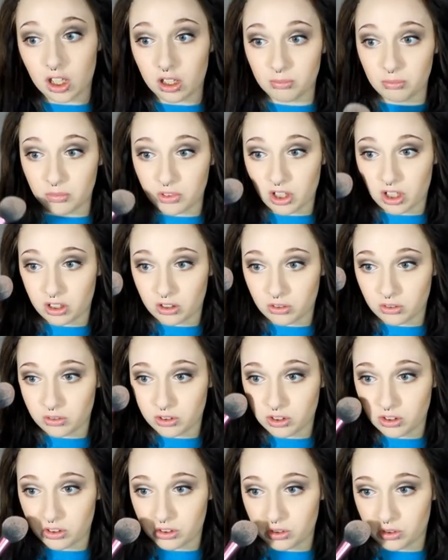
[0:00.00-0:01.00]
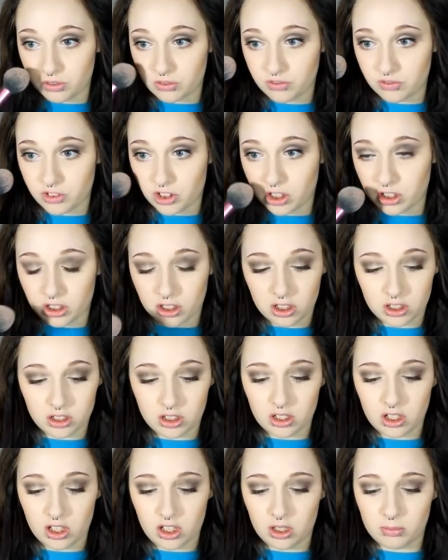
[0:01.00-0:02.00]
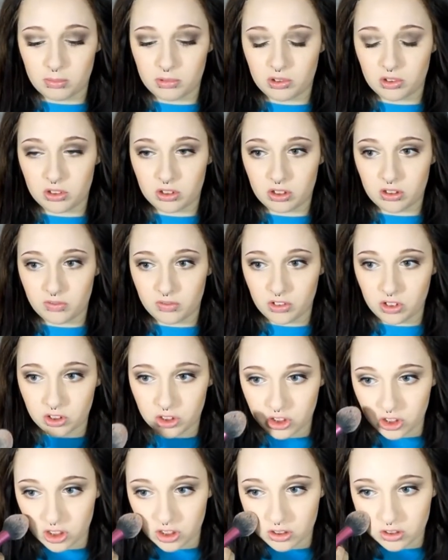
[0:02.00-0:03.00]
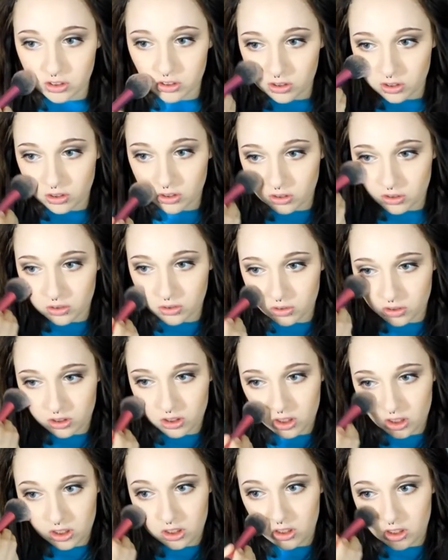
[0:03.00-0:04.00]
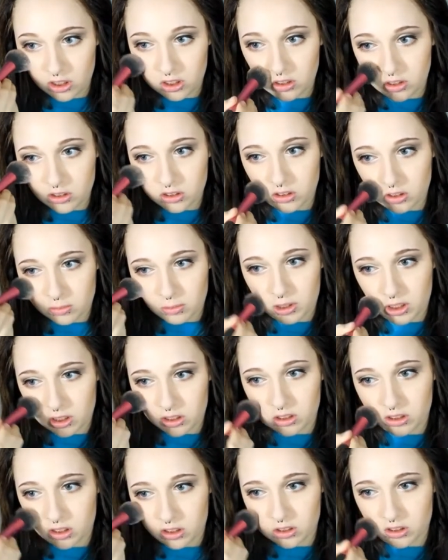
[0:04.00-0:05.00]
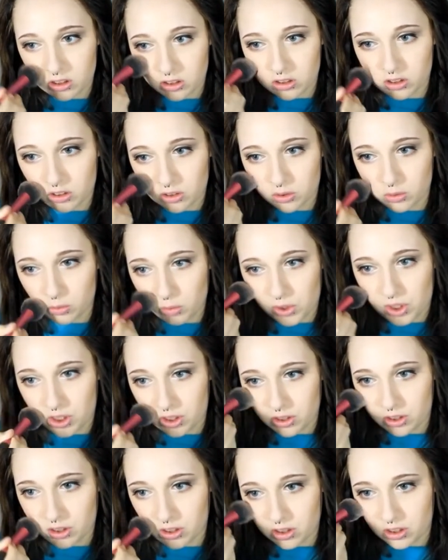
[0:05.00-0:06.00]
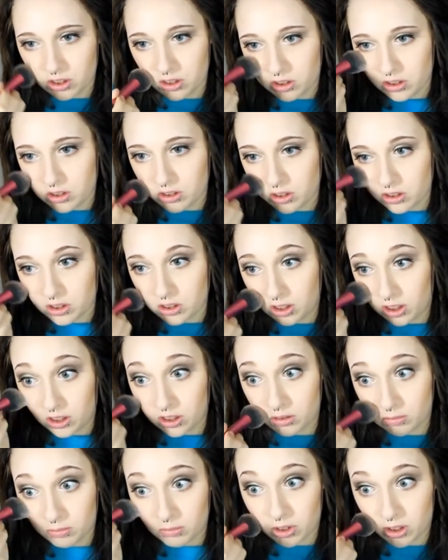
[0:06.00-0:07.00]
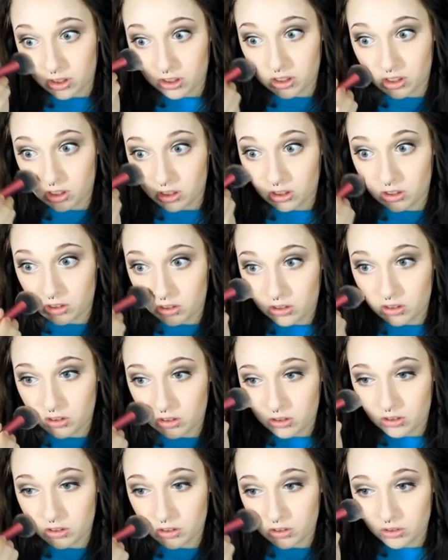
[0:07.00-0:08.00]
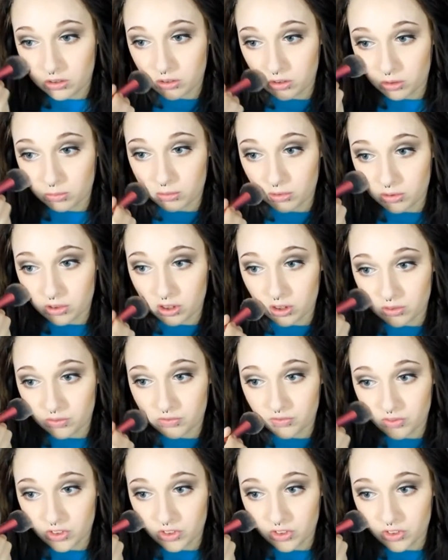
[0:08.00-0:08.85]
I'm not going too far into the apples of the cheeks though, just because it looks weird on my super round